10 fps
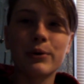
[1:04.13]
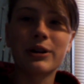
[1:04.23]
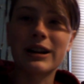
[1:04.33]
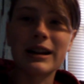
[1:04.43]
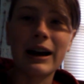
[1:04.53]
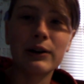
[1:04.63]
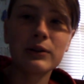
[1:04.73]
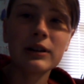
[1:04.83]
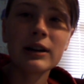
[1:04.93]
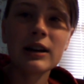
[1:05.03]
I poured it
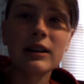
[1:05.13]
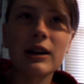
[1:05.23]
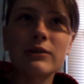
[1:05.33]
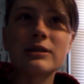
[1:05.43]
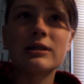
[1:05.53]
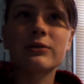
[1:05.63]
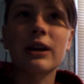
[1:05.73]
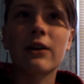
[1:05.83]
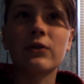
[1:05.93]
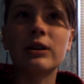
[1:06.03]
out. That was enough
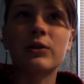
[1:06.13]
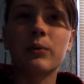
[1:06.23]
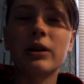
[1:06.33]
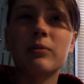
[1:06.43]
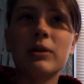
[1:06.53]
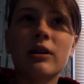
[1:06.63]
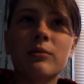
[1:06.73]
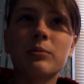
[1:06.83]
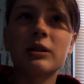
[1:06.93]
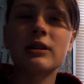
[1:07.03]
caffeine to wake me
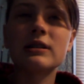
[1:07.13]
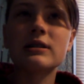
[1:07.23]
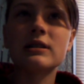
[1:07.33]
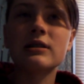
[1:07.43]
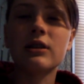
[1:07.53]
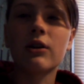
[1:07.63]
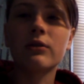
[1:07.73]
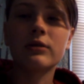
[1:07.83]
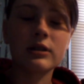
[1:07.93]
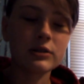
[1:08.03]
up because it's, you
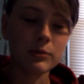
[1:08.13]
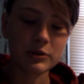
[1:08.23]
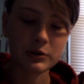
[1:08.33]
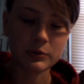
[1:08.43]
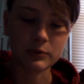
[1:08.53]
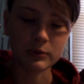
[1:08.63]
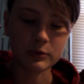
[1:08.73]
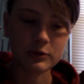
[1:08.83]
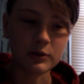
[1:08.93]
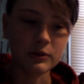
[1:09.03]
know, it's almost
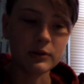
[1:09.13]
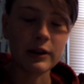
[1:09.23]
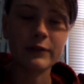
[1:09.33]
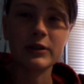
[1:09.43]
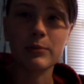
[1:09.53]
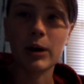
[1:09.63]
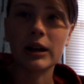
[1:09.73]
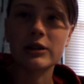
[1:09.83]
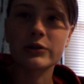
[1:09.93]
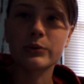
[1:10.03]
school, so I have to get
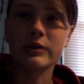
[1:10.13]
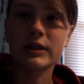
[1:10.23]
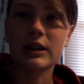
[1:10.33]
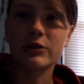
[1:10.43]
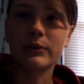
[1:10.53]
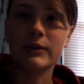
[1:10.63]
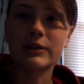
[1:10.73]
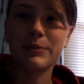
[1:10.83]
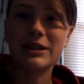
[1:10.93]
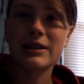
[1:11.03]
back in a school schedule,
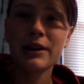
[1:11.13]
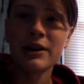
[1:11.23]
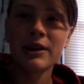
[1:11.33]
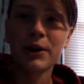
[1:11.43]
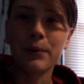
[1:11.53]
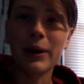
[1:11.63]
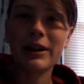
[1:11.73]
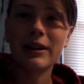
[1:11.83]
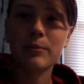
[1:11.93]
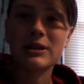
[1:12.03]
which means
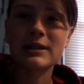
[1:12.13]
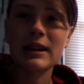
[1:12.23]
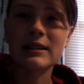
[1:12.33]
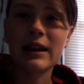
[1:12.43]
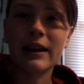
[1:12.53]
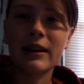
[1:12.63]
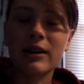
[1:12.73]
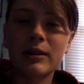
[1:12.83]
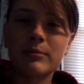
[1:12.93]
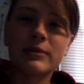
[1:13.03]
waking up at 6
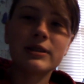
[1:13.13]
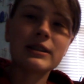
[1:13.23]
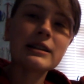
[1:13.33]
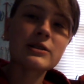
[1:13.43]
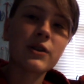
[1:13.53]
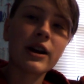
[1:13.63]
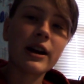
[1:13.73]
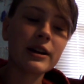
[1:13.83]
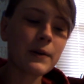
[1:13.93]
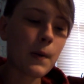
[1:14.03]
a.m. It's
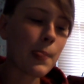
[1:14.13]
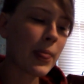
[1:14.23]
great.